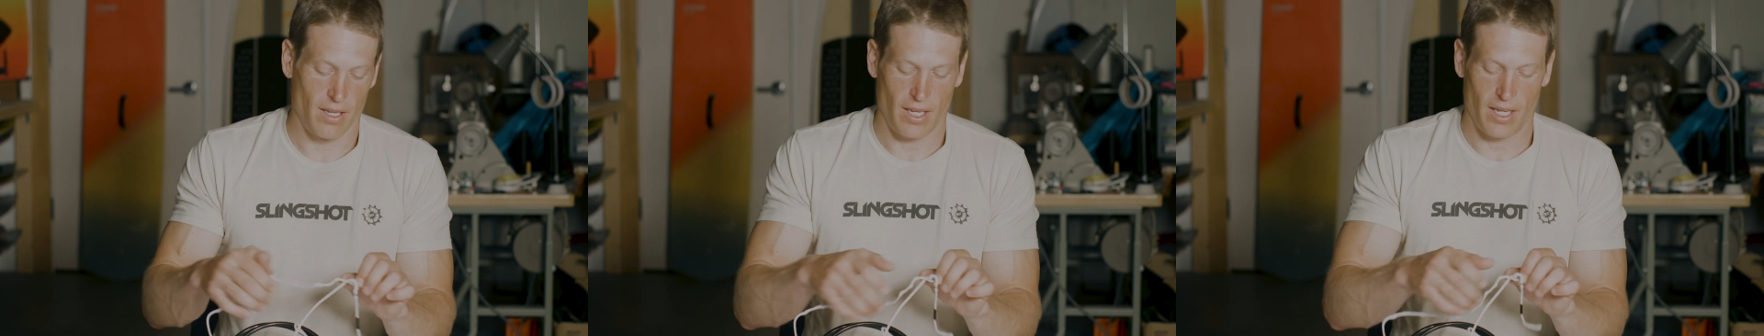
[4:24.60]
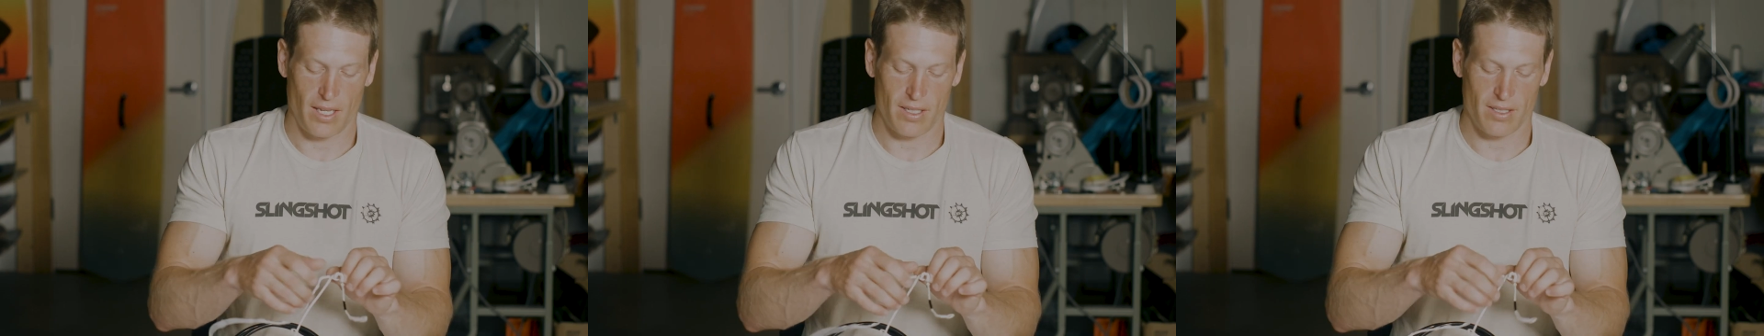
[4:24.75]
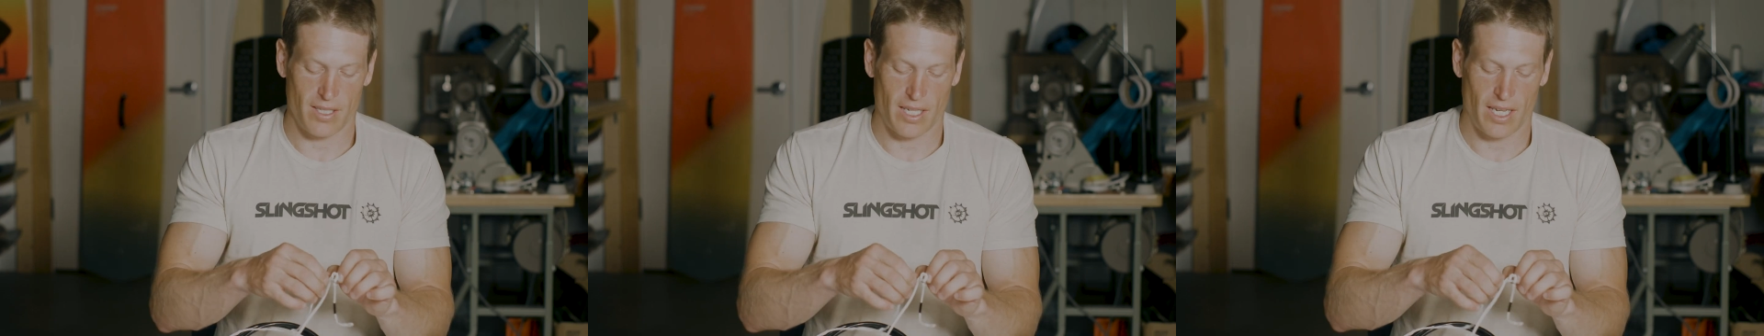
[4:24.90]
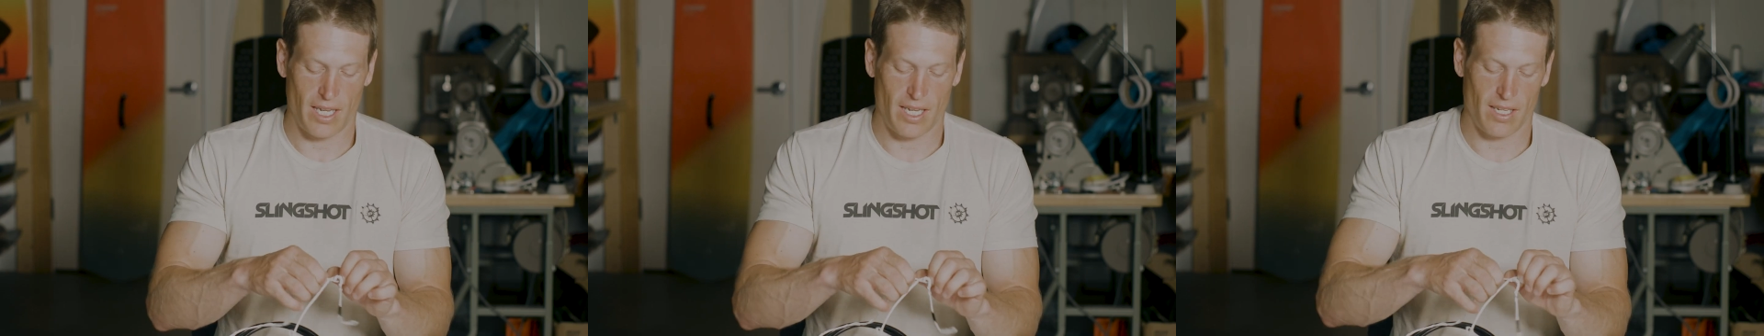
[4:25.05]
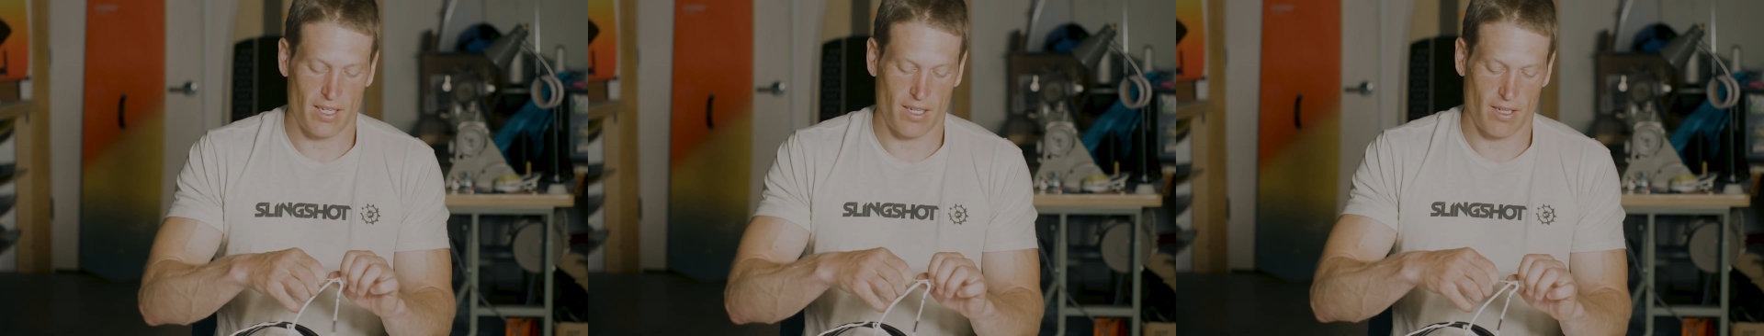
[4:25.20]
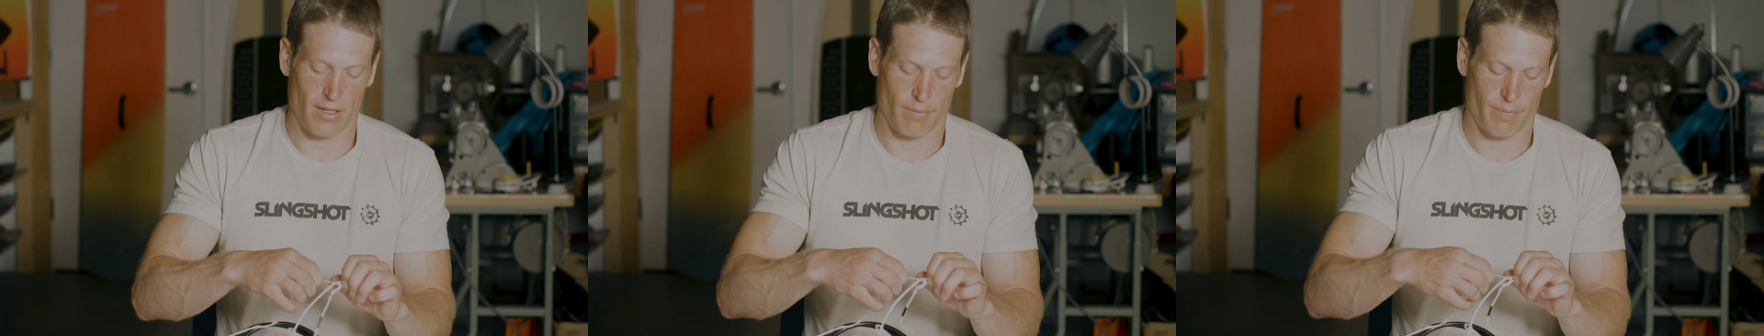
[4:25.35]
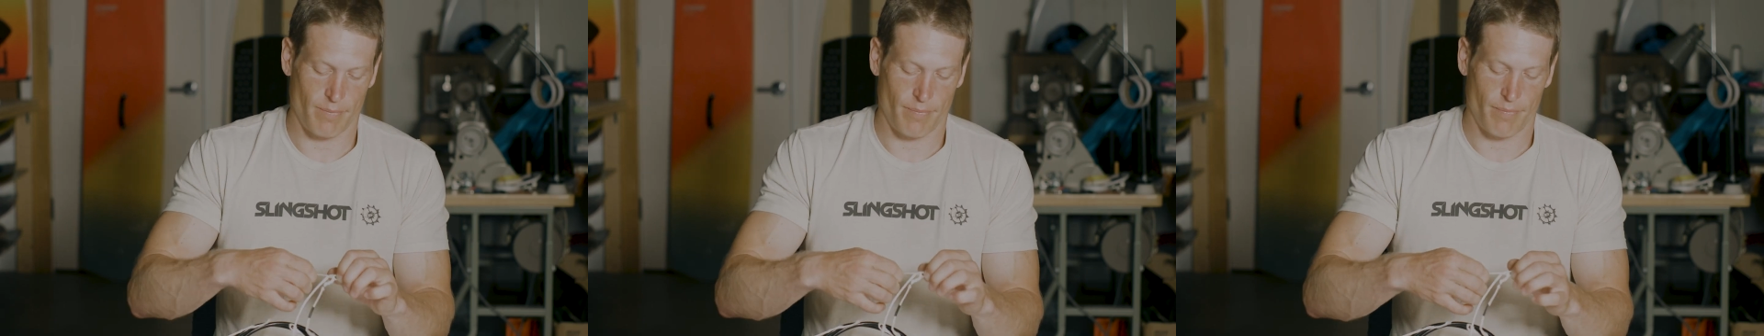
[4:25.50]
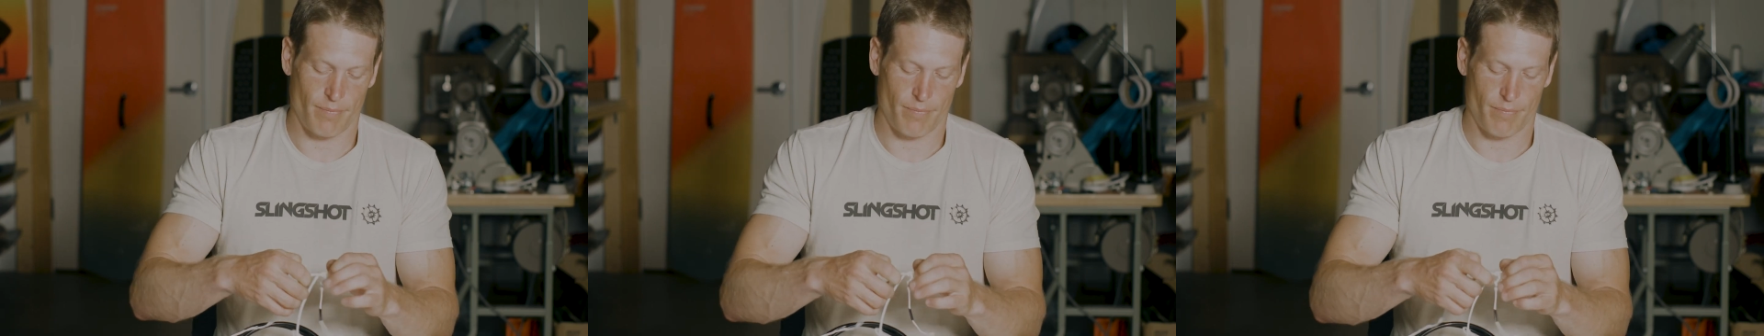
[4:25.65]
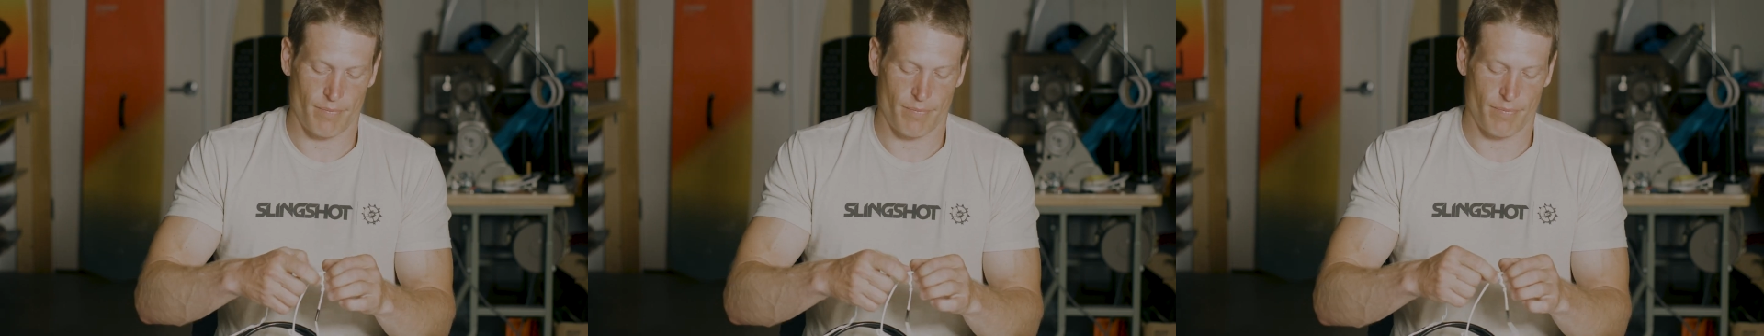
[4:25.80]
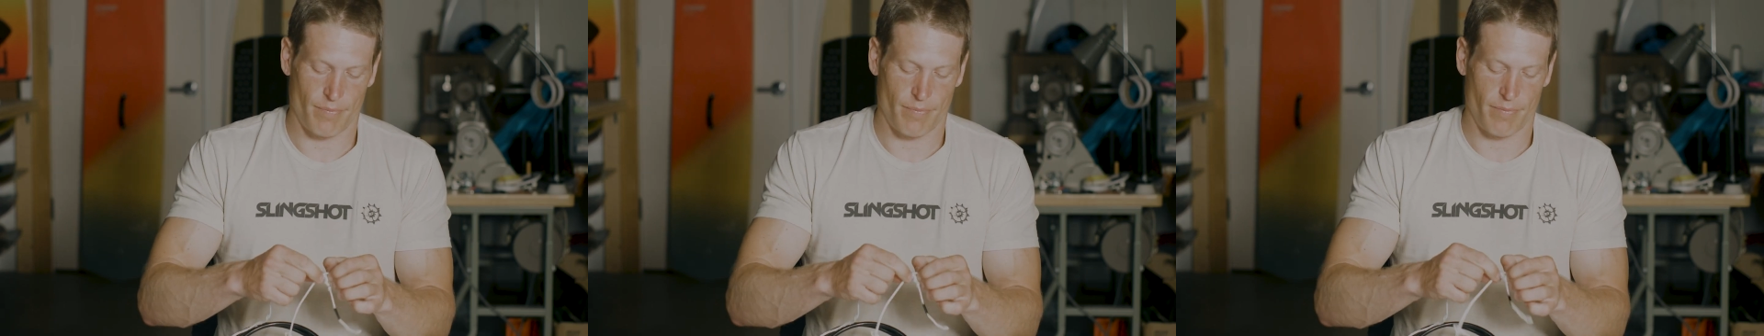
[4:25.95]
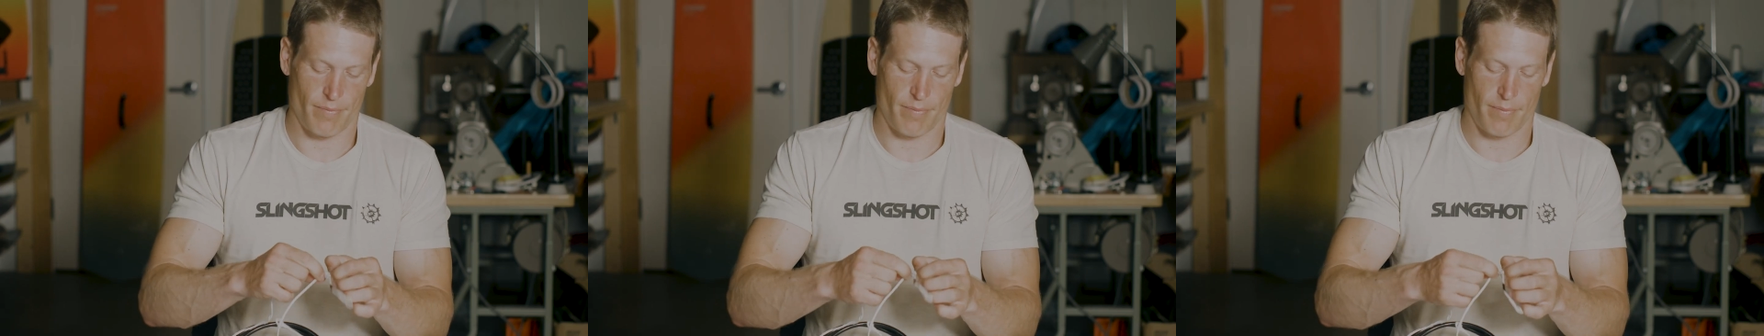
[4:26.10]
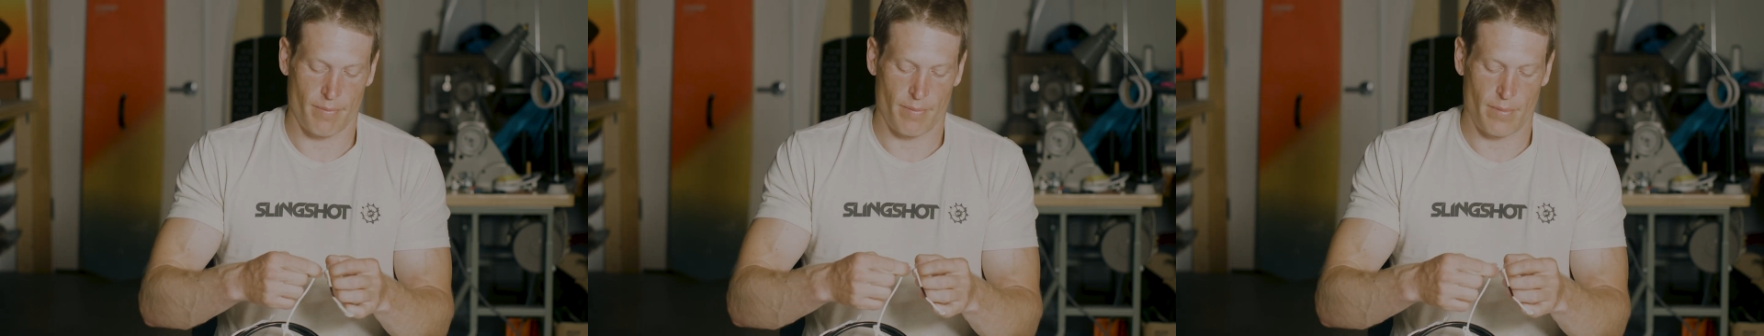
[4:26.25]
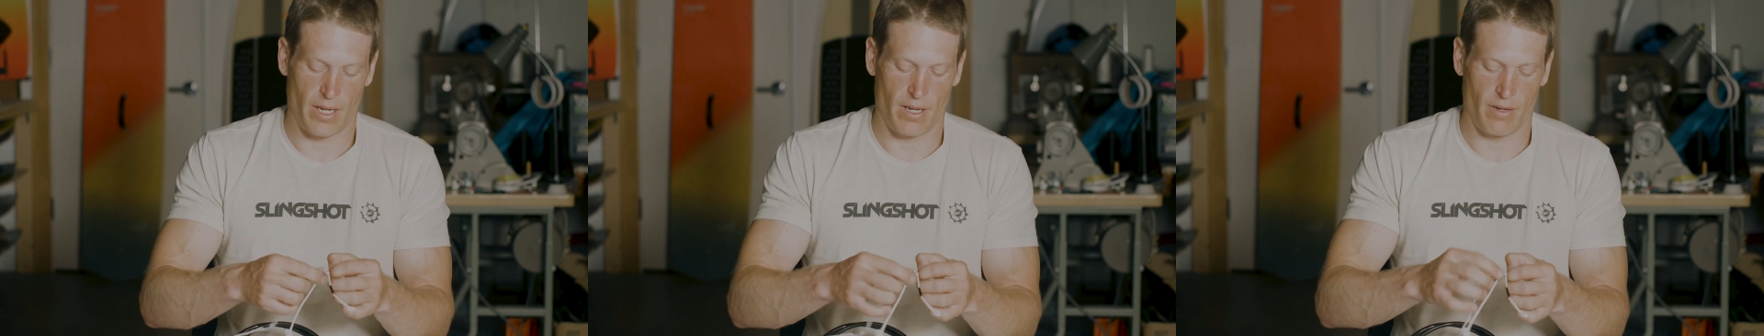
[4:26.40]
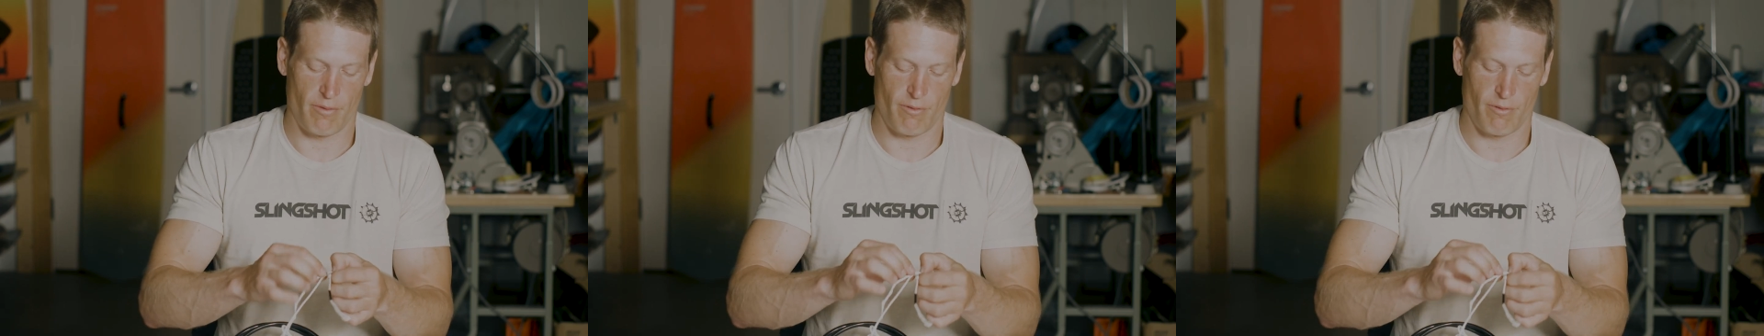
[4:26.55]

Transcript: and take my